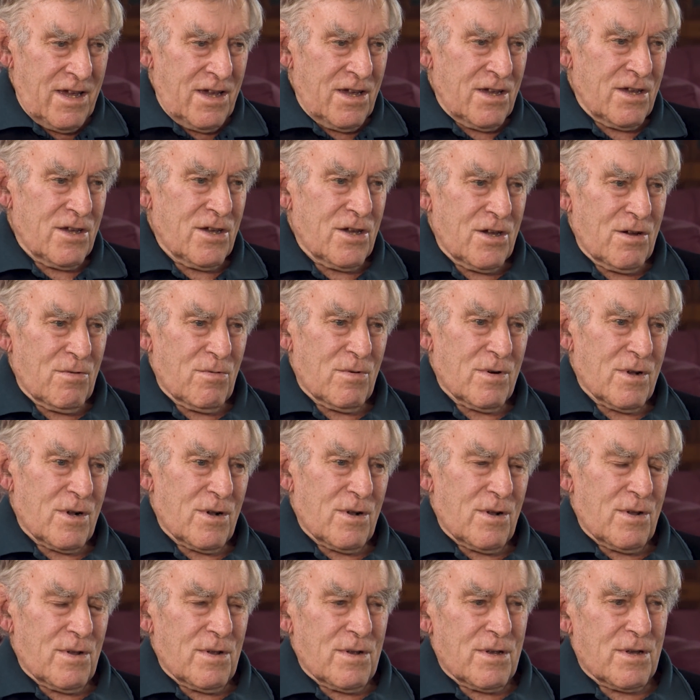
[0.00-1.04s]
Yeah,
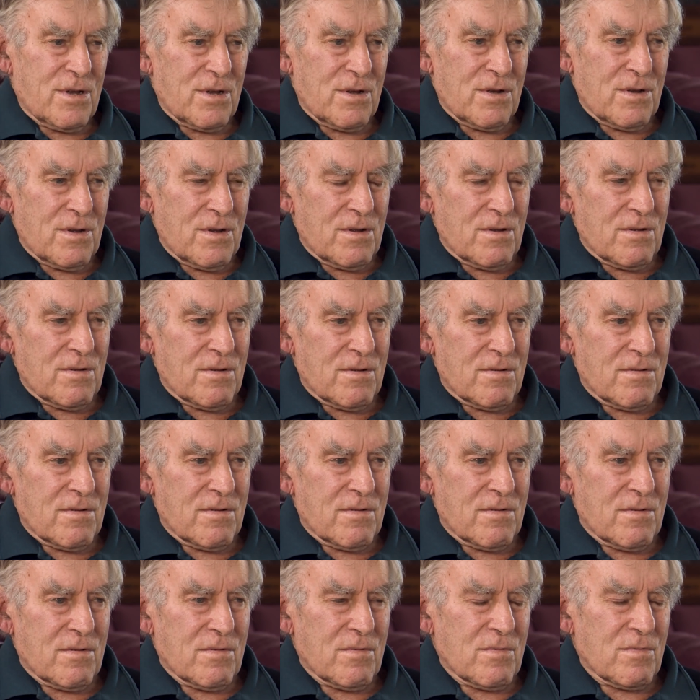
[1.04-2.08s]
well,
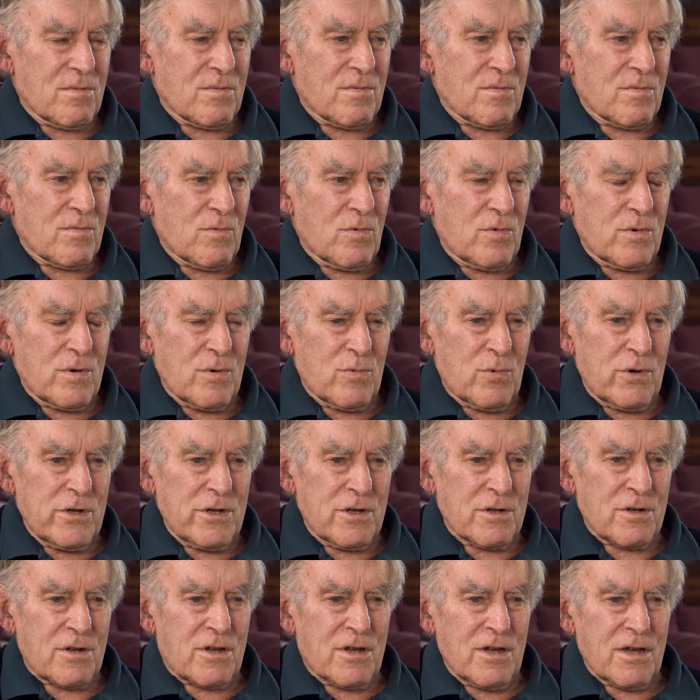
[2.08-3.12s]
we
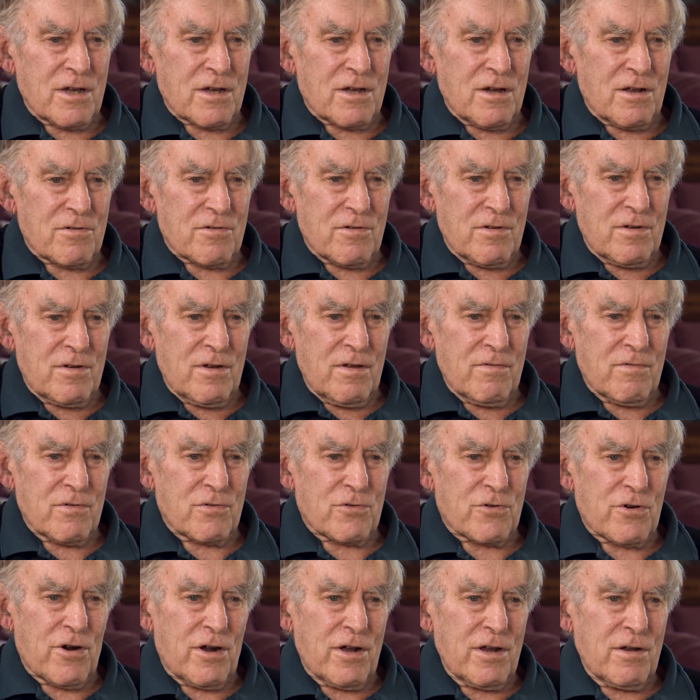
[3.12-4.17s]
in King Country never
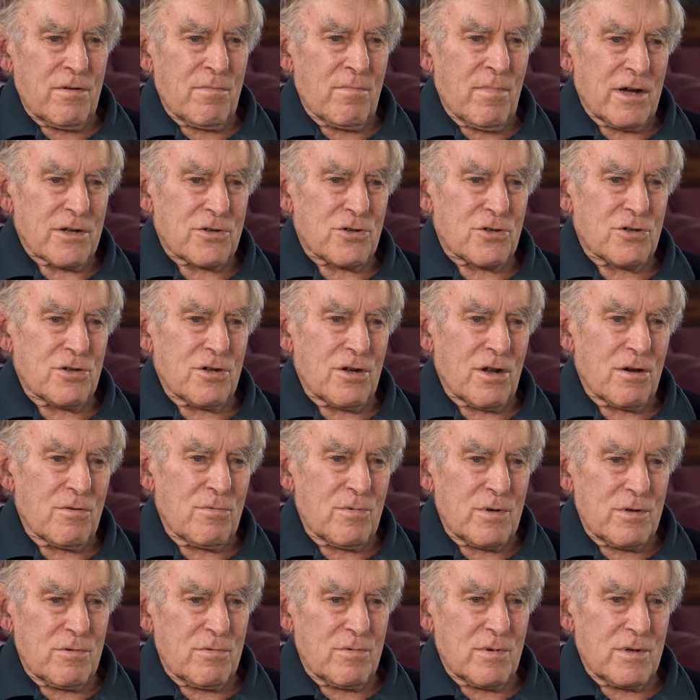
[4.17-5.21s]
trained much, you know,
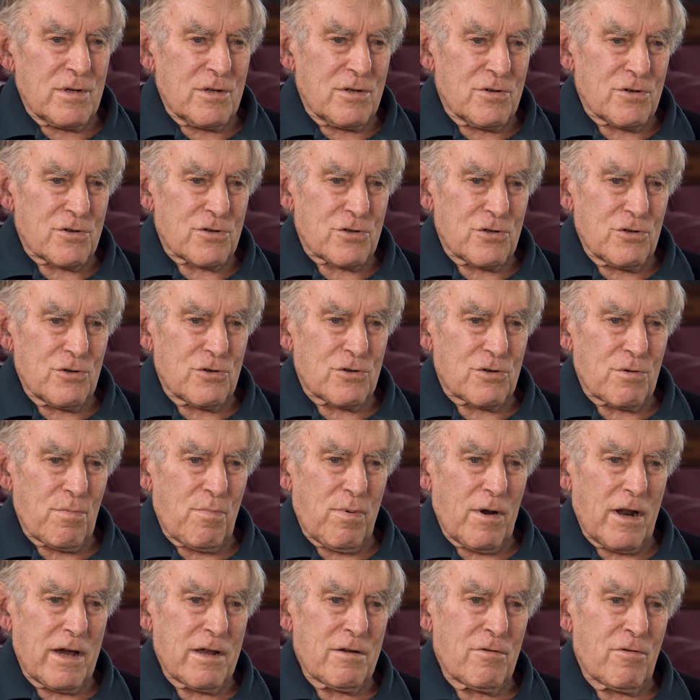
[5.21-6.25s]
we, we just used to
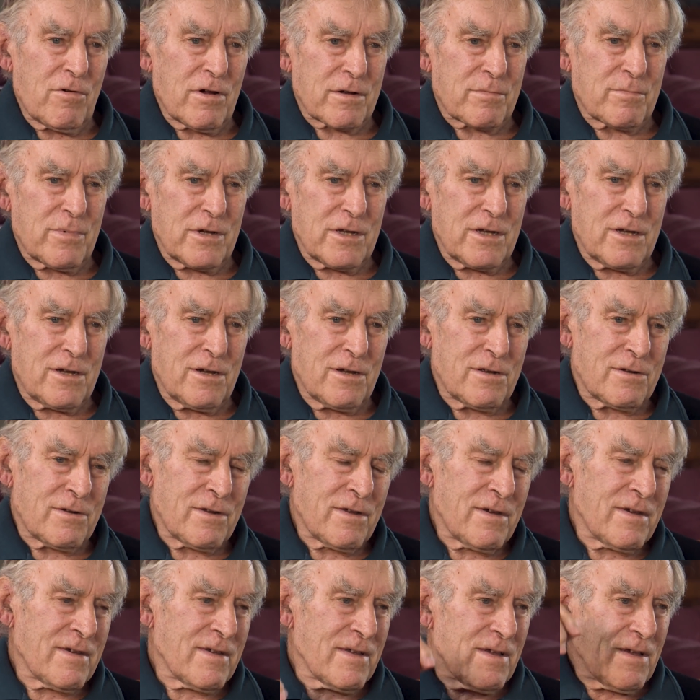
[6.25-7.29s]
play rugby, and
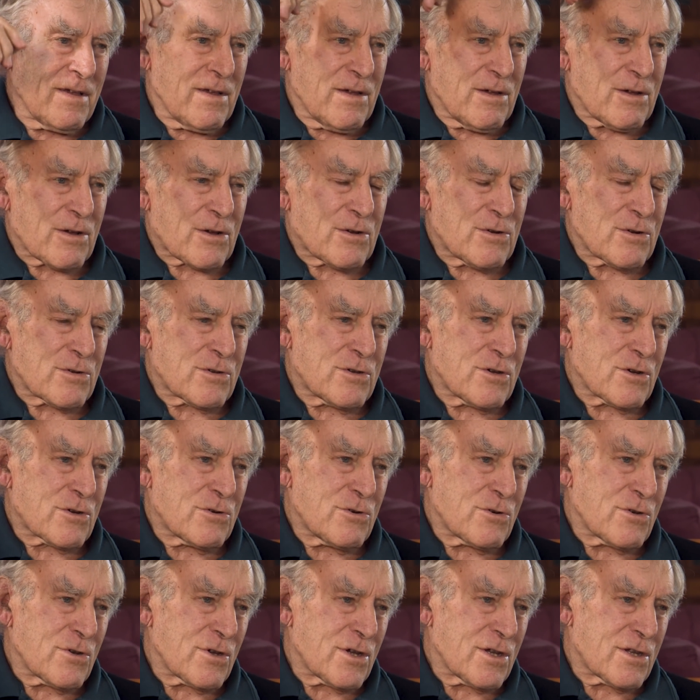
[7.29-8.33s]
because you
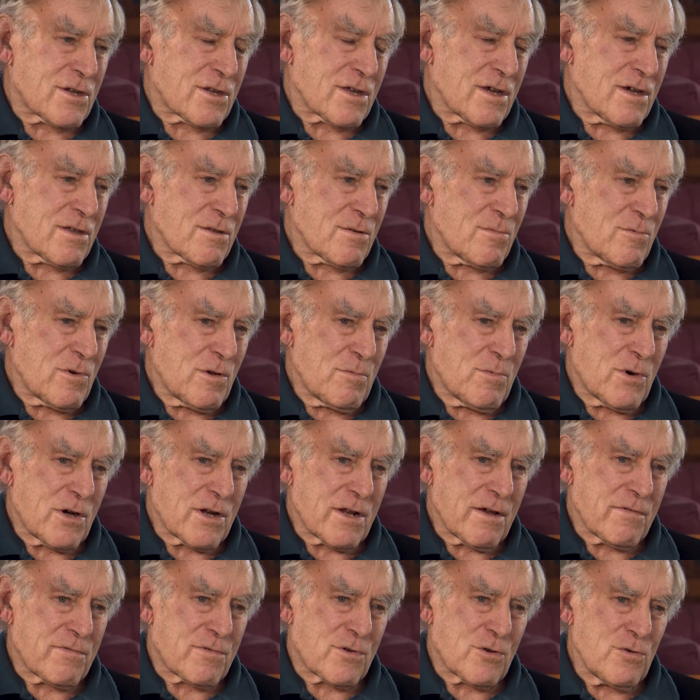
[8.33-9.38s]
couldn't get together, we might
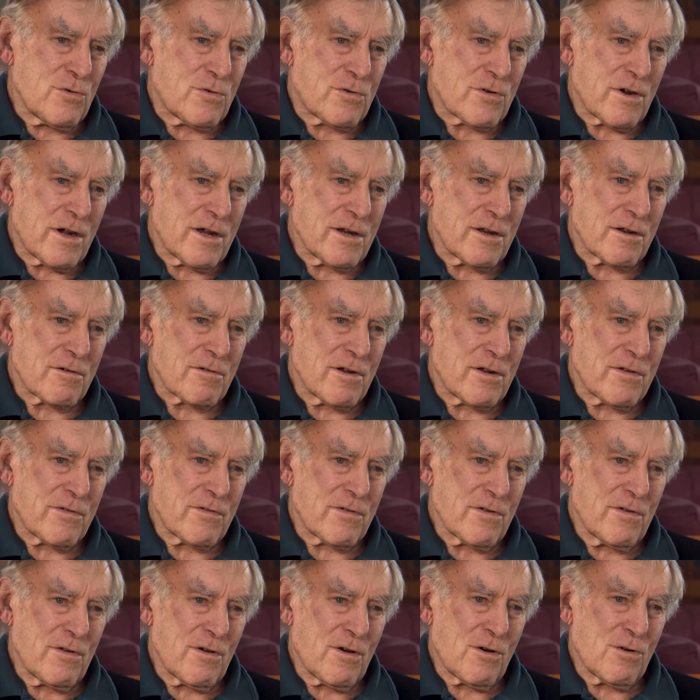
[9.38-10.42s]
have two training
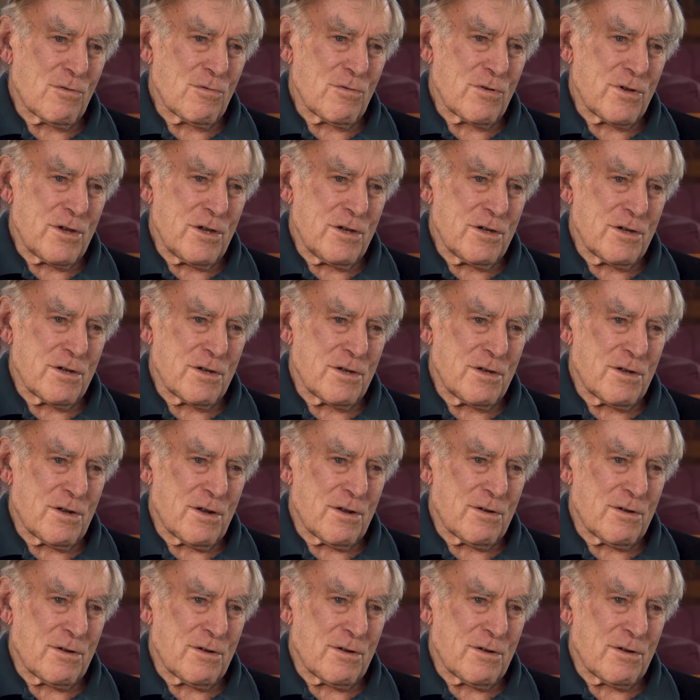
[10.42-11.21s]
runs in the whole year, you